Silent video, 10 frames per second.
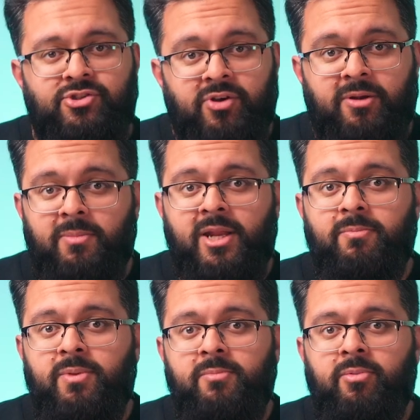has tricked many
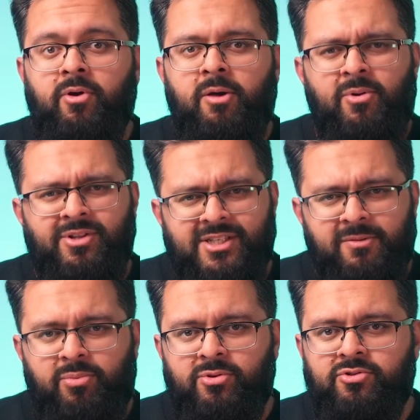people, upon
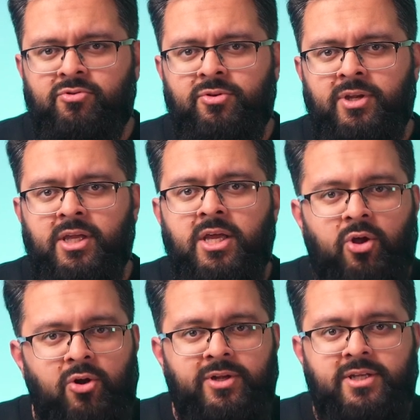simple scrutiny,
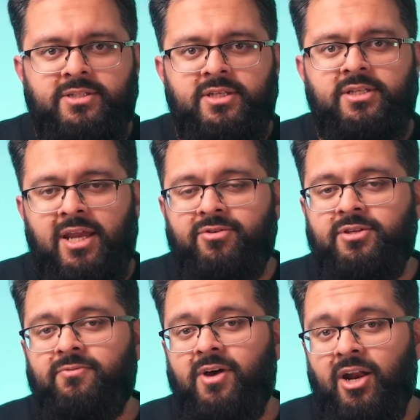not only does this
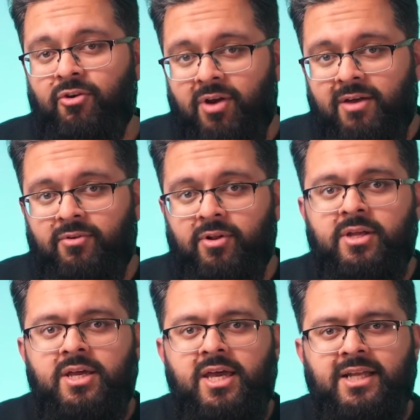narrative unravel,
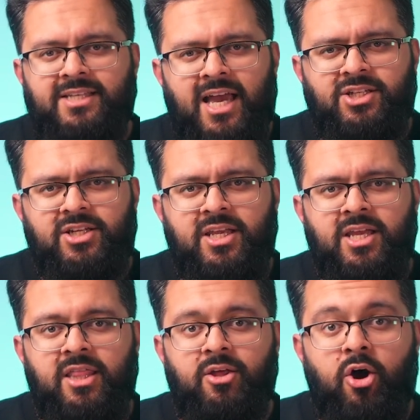it's
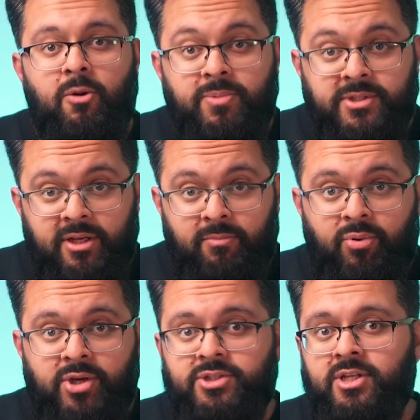actually the opposite
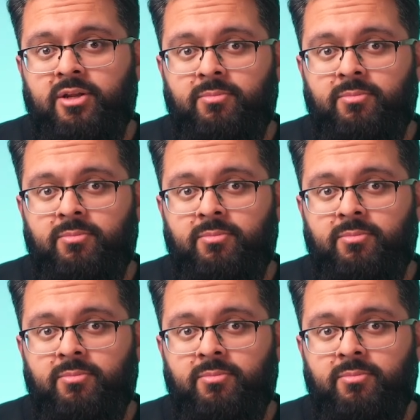impression that